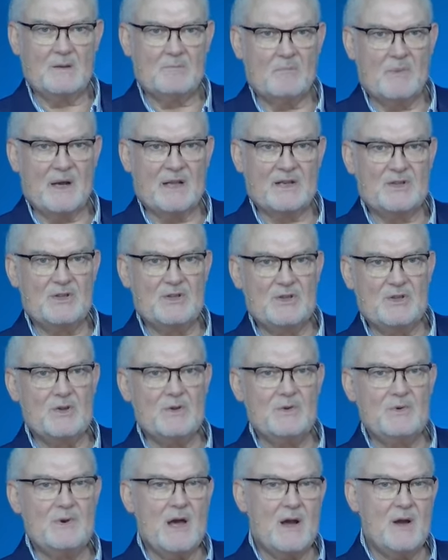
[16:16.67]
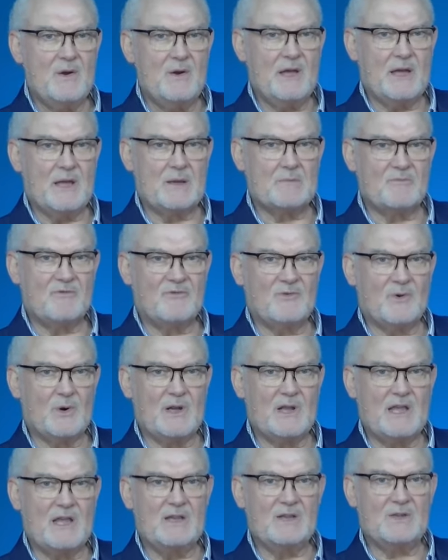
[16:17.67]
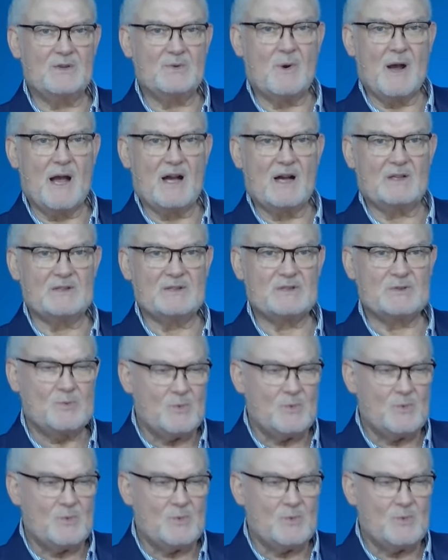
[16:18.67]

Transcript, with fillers: But you know him, for he dwells